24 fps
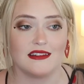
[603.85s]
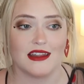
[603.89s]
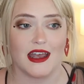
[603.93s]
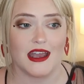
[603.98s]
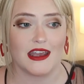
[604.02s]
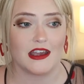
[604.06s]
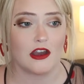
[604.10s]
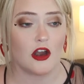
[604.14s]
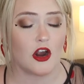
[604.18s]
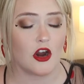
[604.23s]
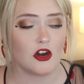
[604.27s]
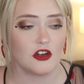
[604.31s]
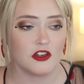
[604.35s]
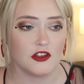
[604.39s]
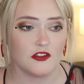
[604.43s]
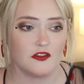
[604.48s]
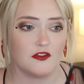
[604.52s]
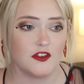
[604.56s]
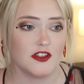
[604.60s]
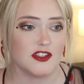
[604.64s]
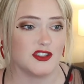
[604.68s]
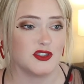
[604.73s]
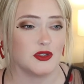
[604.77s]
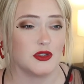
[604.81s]
like
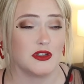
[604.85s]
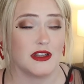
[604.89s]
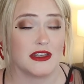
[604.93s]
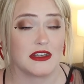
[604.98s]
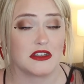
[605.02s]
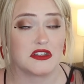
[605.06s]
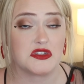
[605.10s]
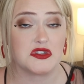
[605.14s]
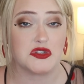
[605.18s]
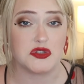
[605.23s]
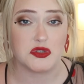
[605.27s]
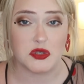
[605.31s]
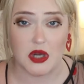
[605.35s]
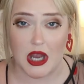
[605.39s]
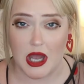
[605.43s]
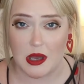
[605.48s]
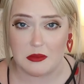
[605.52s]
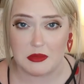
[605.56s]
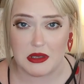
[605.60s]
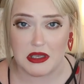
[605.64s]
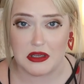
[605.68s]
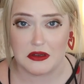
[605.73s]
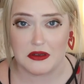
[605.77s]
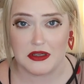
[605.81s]
artificial, like
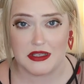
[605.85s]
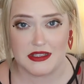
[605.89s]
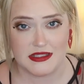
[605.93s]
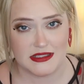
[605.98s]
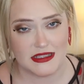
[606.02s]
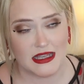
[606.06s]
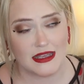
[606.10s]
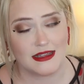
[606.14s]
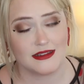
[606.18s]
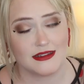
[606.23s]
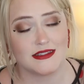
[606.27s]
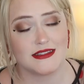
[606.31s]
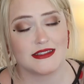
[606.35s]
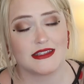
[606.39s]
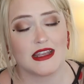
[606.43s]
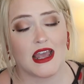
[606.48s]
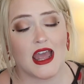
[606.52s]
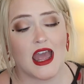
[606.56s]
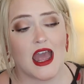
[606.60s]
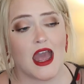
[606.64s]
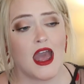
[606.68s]
strawberry scents.